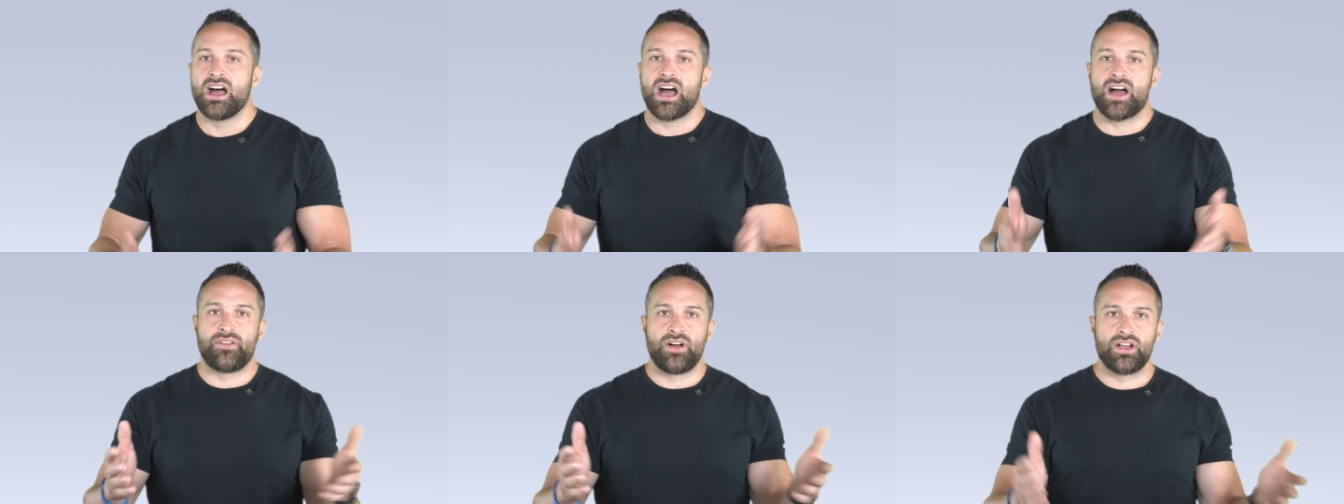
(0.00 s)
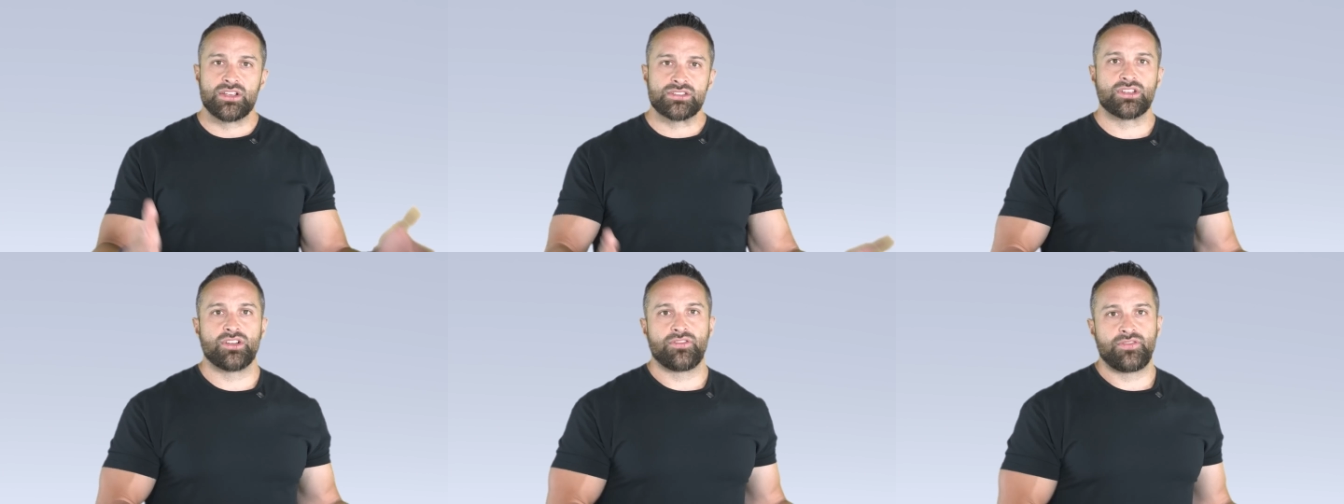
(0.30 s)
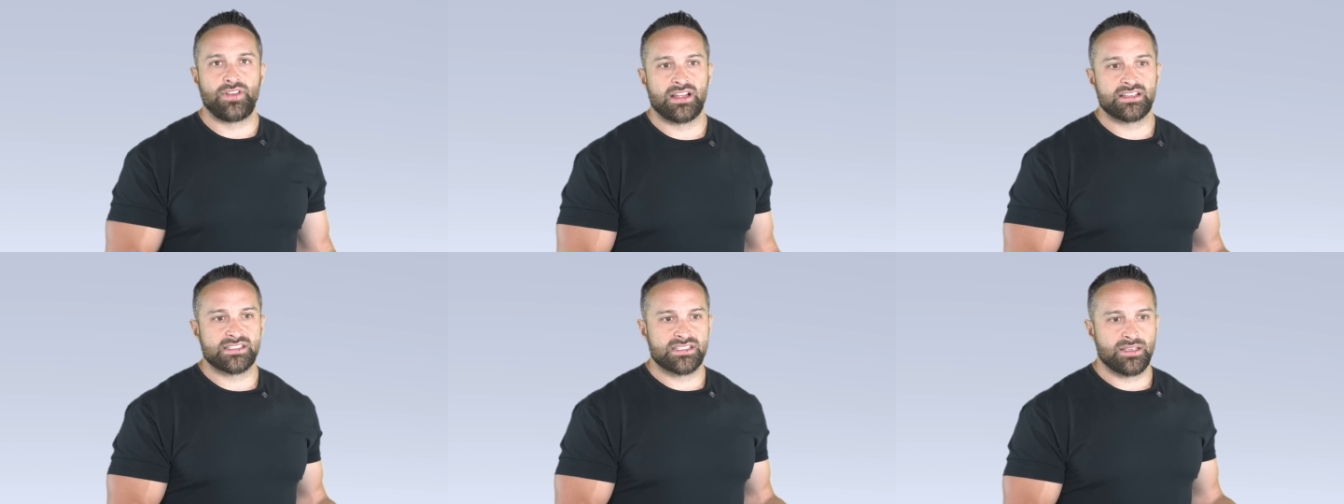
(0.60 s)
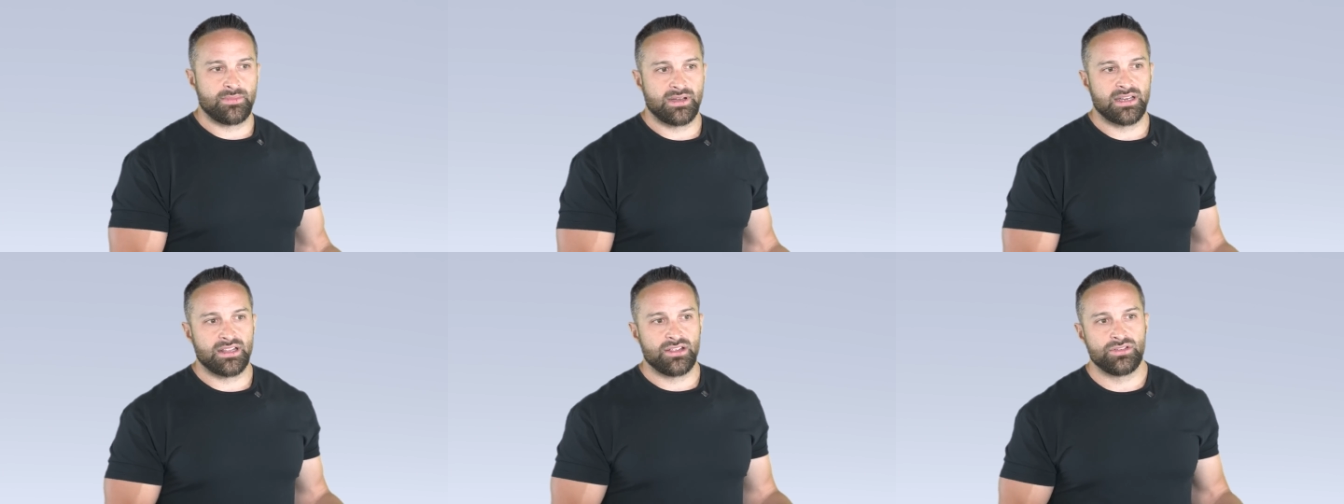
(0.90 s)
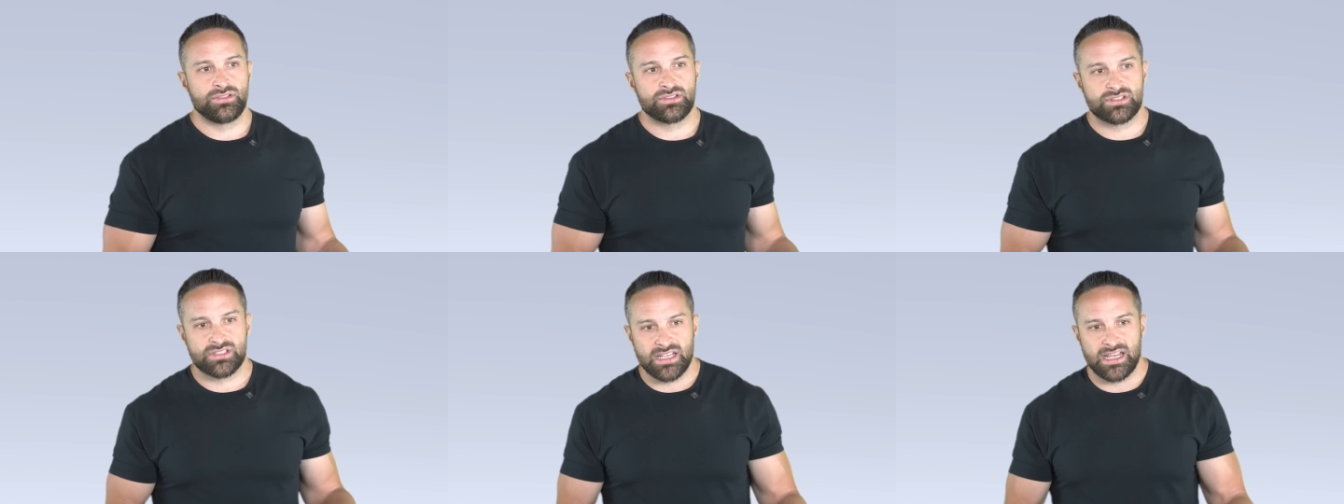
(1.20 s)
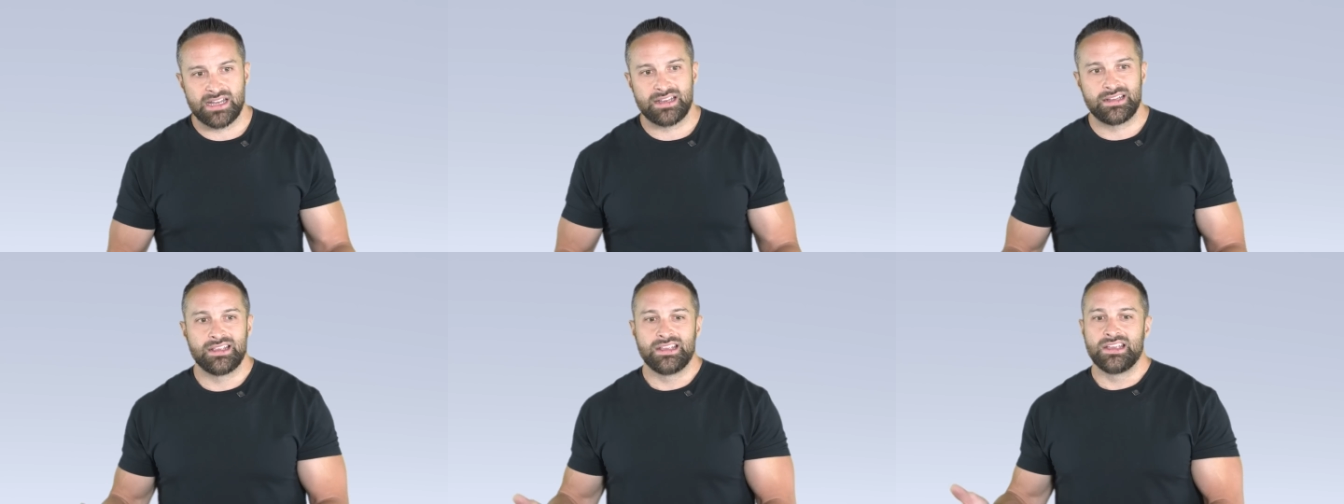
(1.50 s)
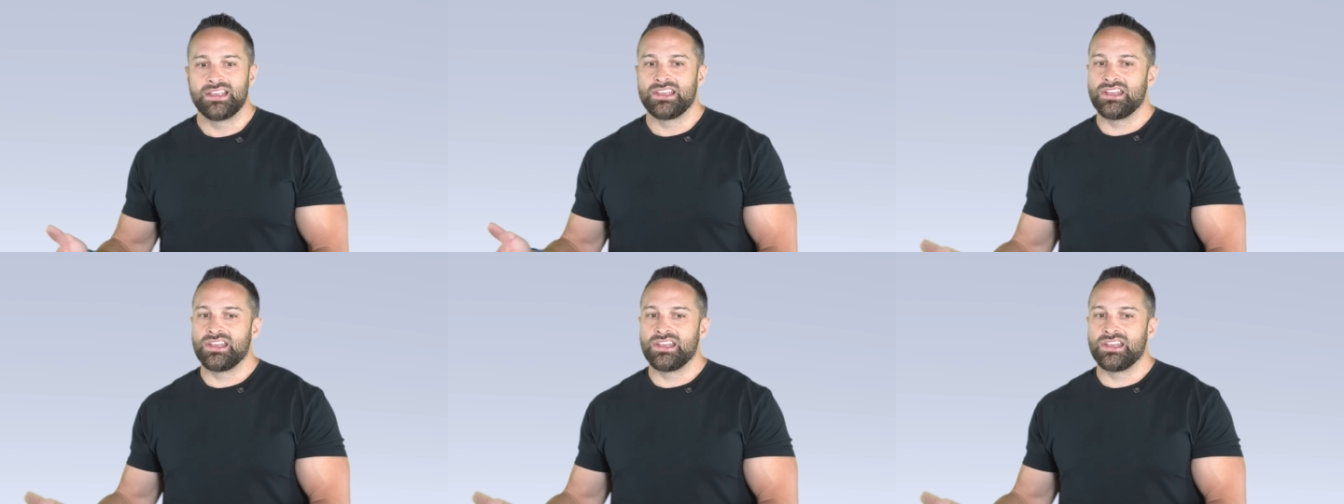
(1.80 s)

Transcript: I've also found somebody who said,